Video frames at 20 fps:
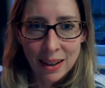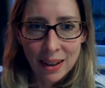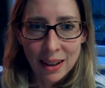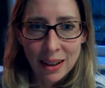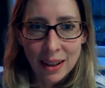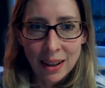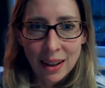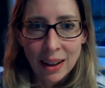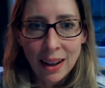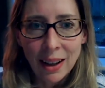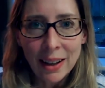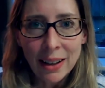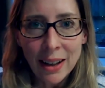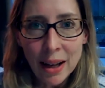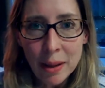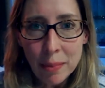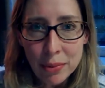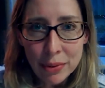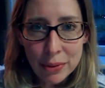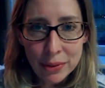In
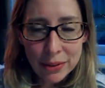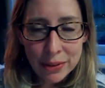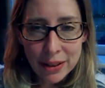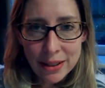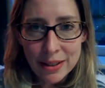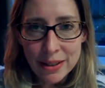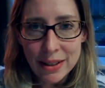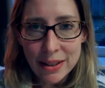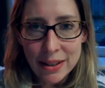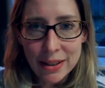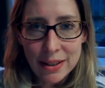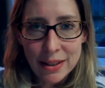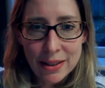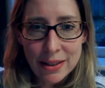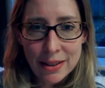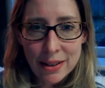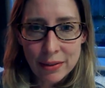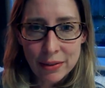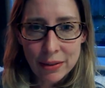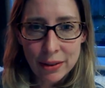April
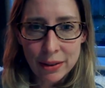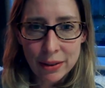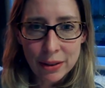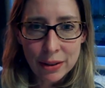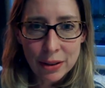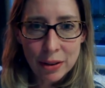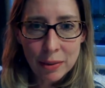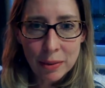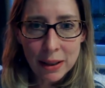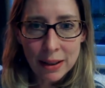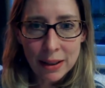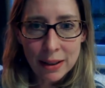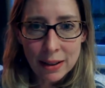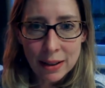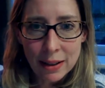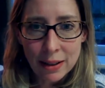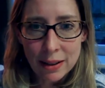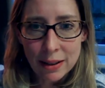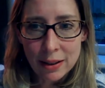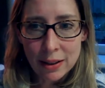1997, Camilla
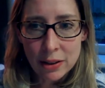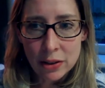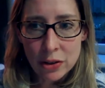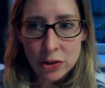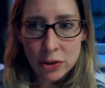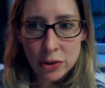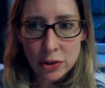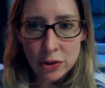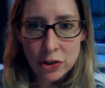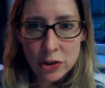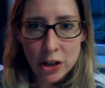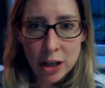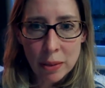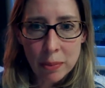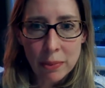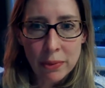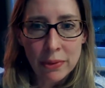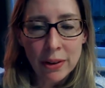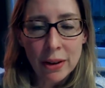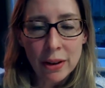Carr and John James
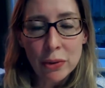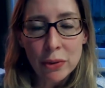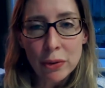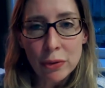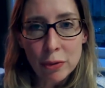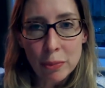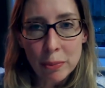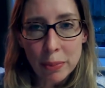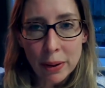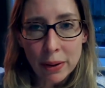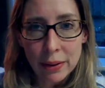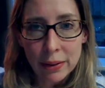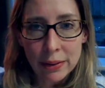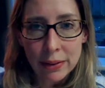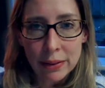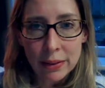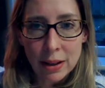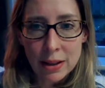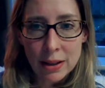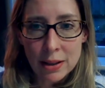set off from Bath
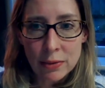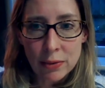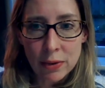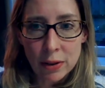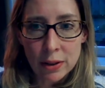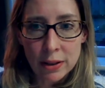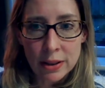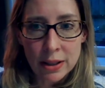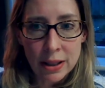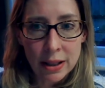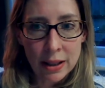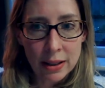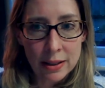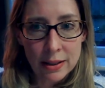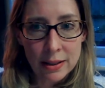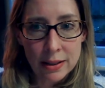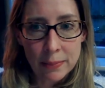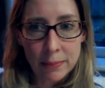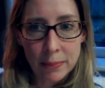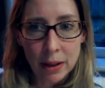as volunteers
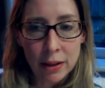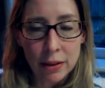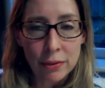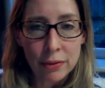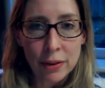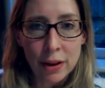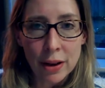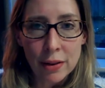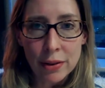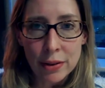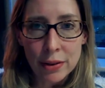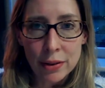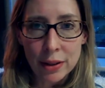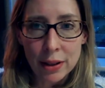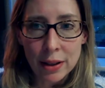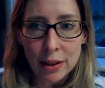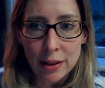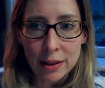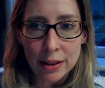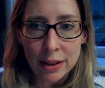in a 500
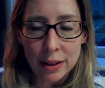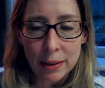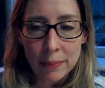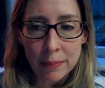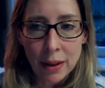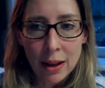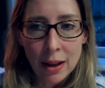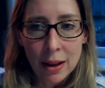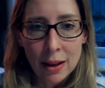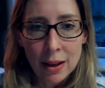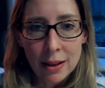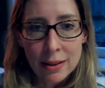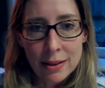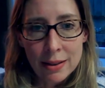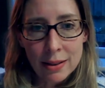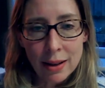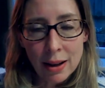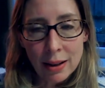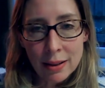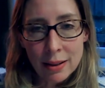larder,
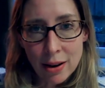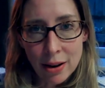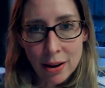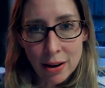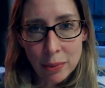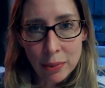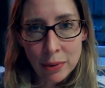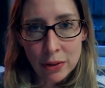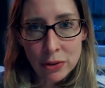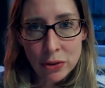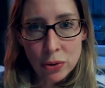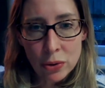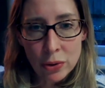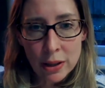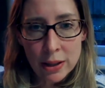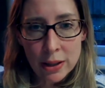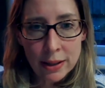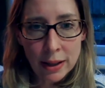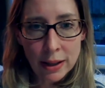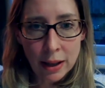stacked high with toys,
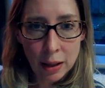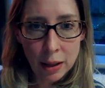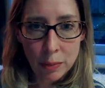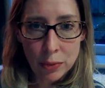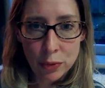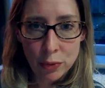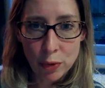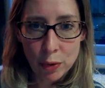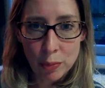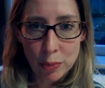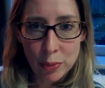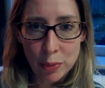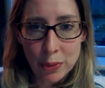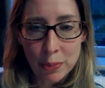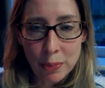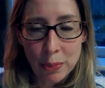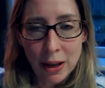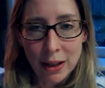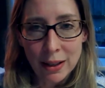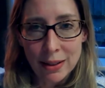games, footballs,
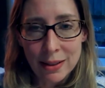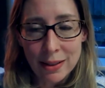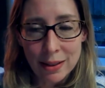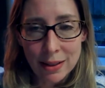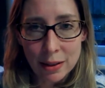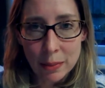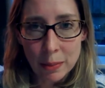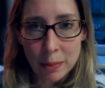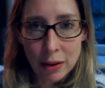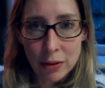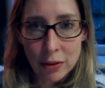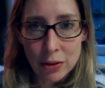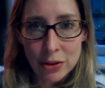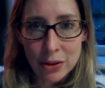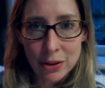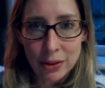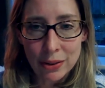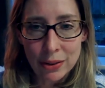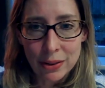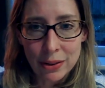paints and a
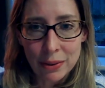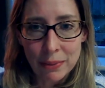parachute.